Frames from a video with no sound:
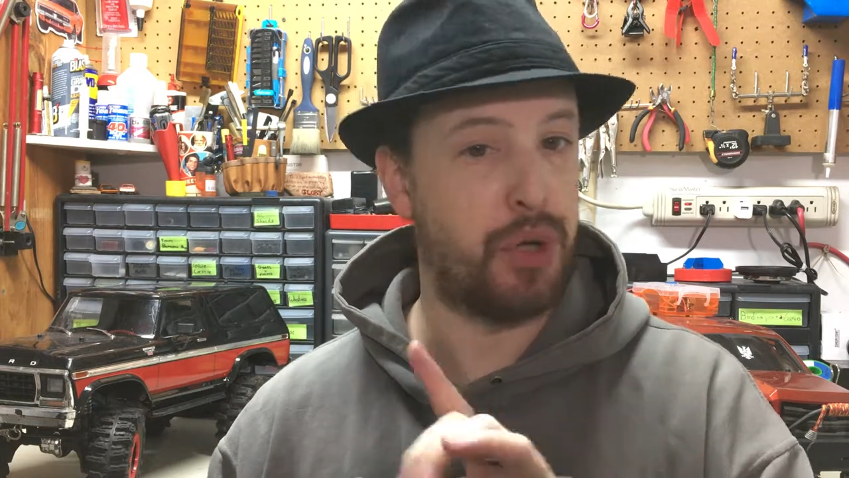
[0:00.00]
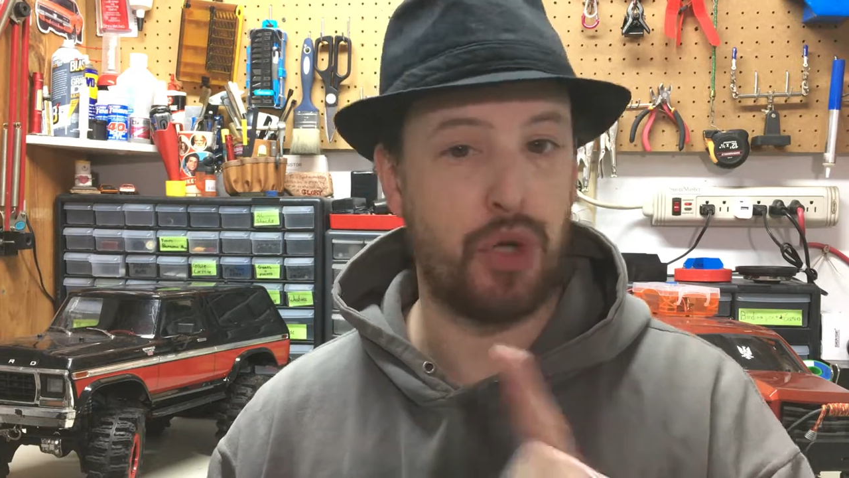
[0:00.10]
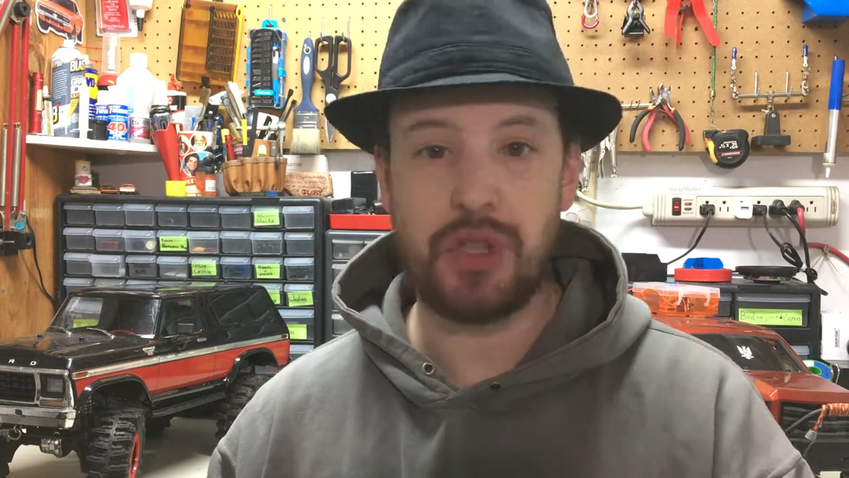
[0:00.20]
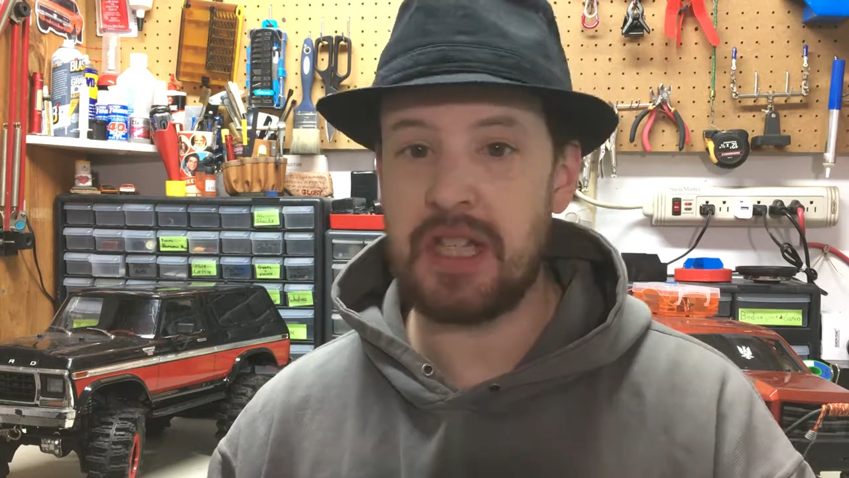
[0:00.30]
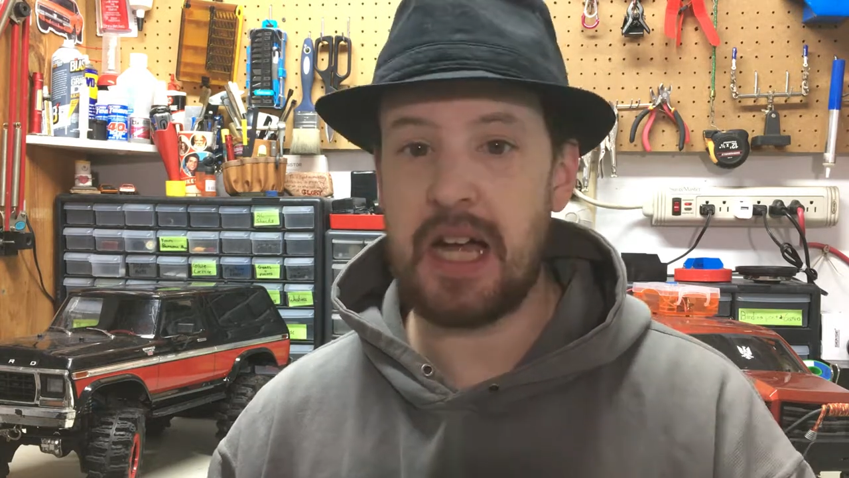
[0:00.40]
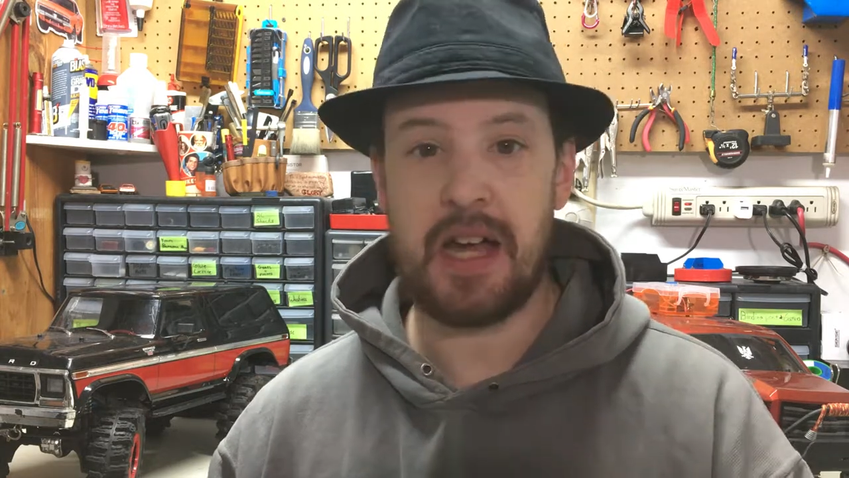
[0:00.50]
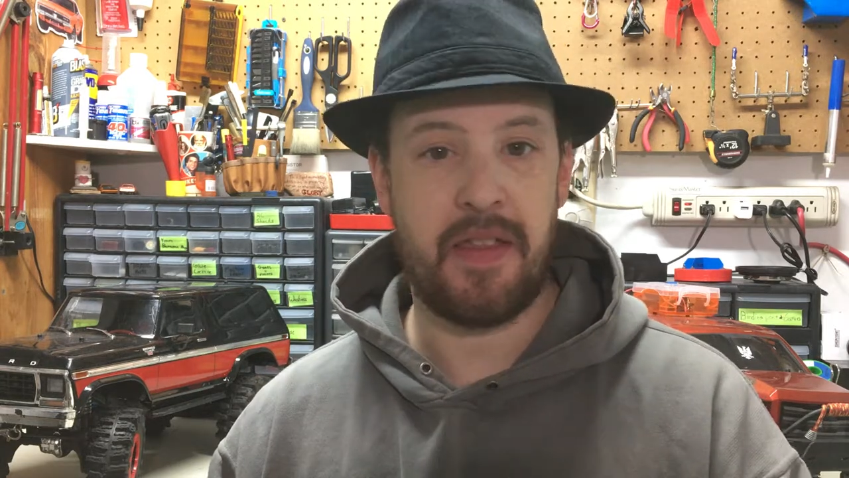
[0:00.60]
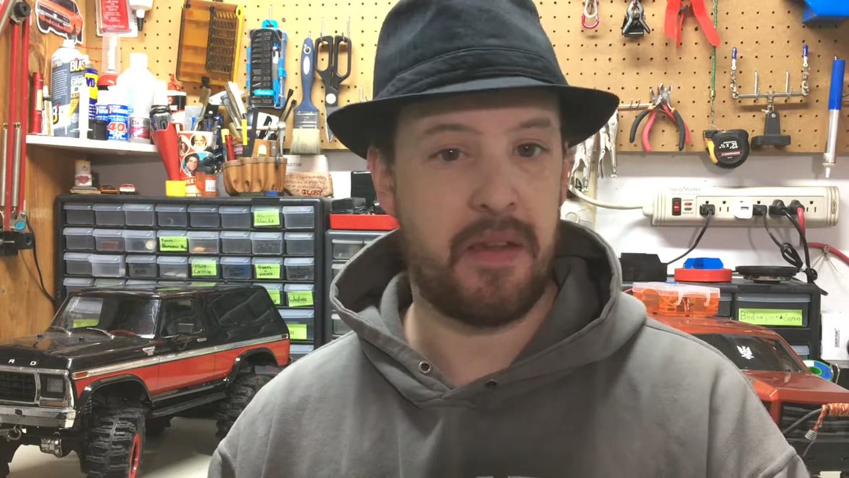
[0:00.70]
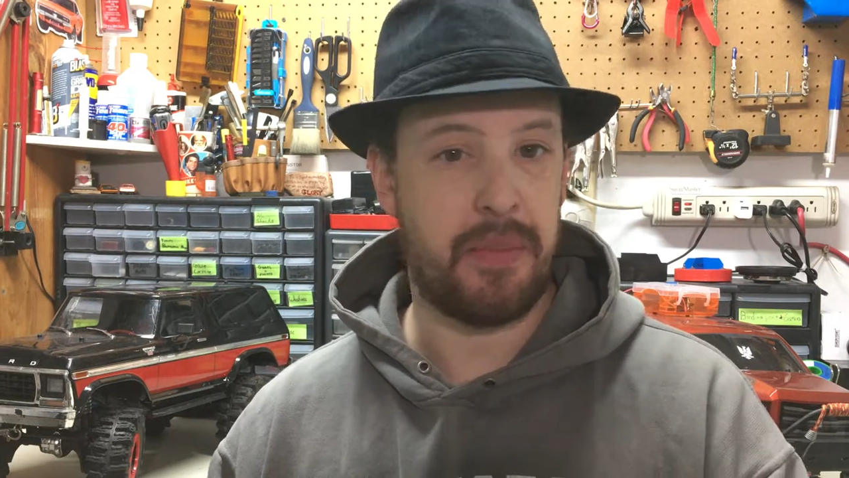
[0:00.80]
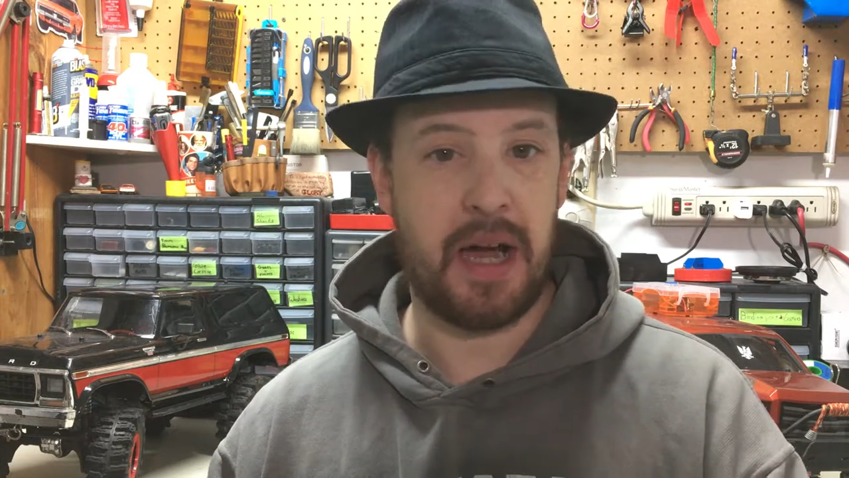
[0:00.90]
pulled it
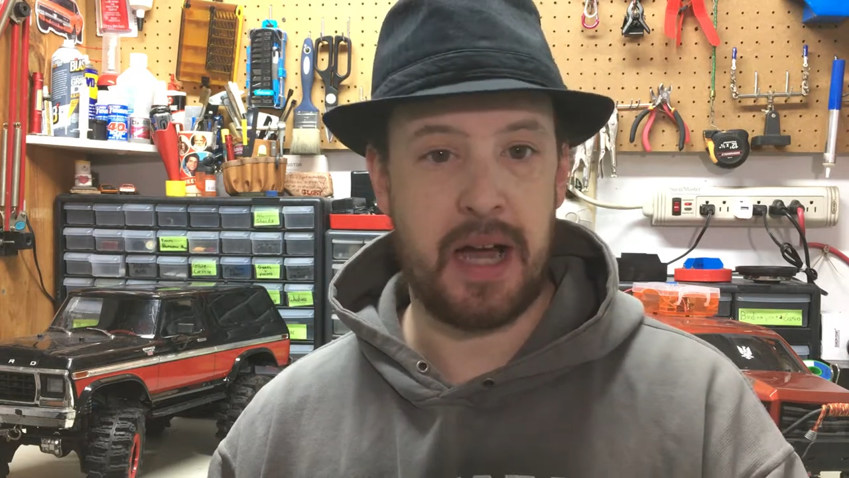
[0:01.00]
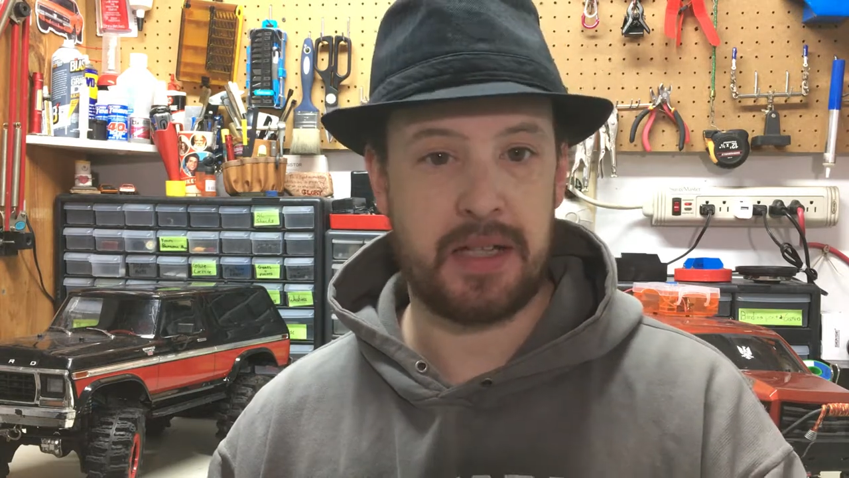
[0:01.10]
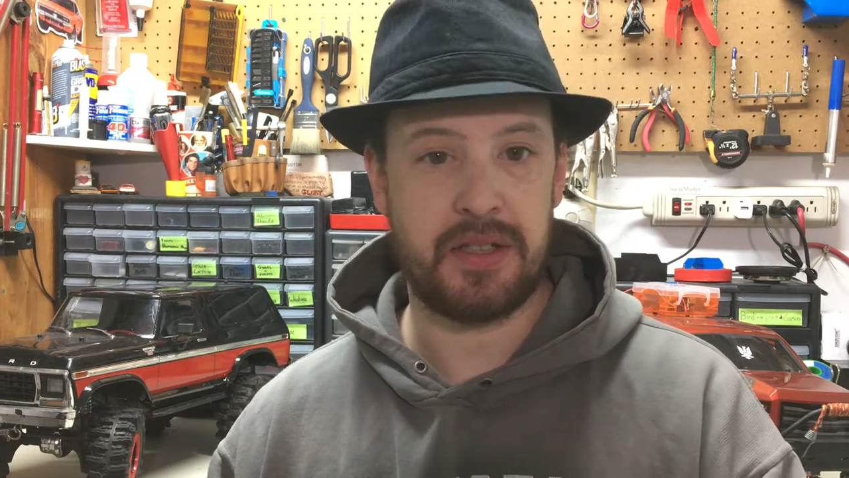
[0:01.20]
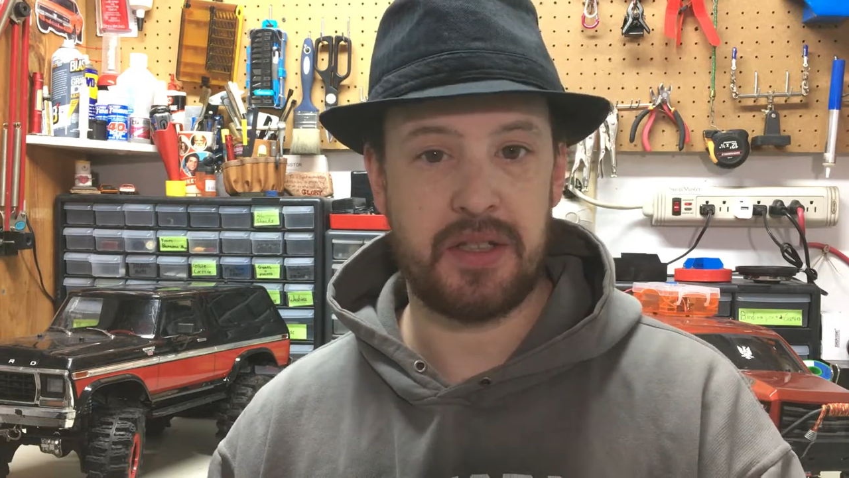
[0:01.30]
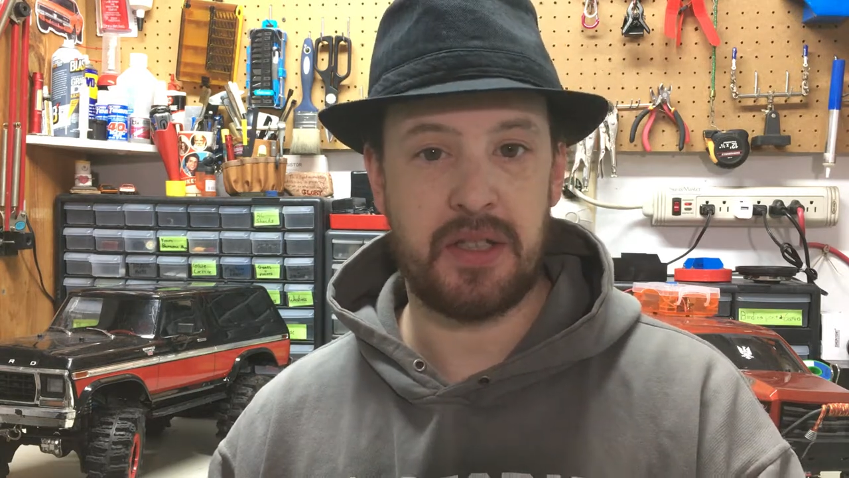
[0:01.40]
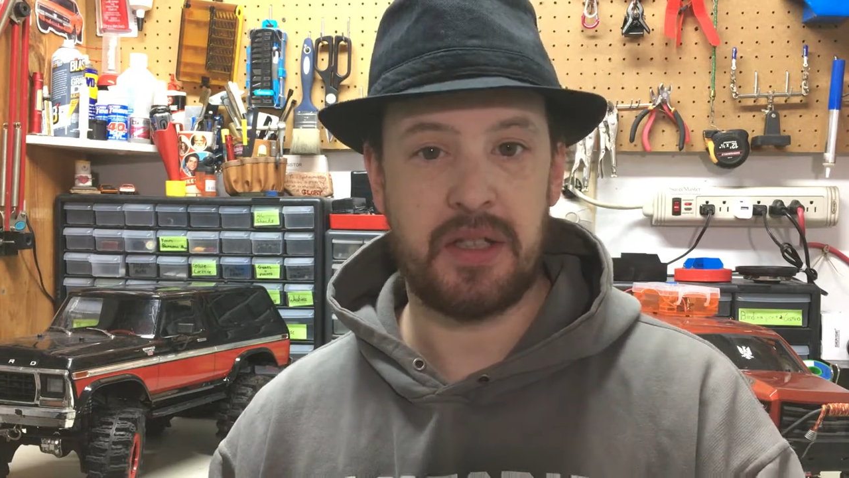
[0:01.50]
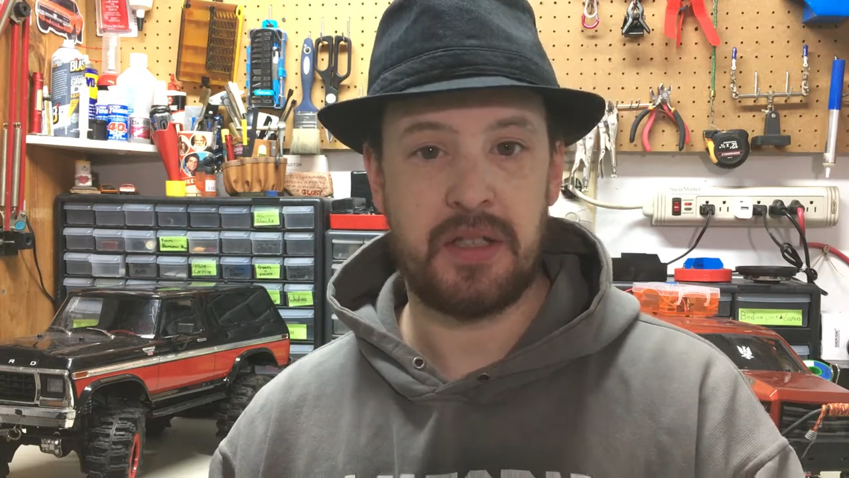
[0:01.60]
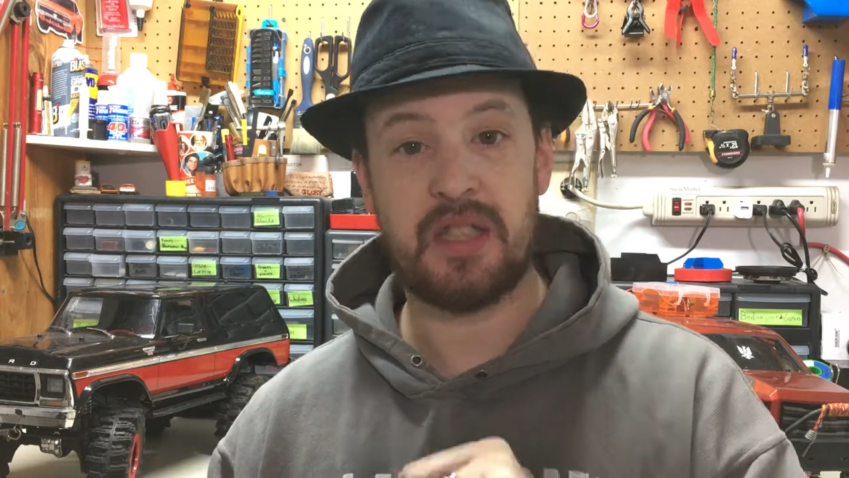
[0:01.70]
out of the box.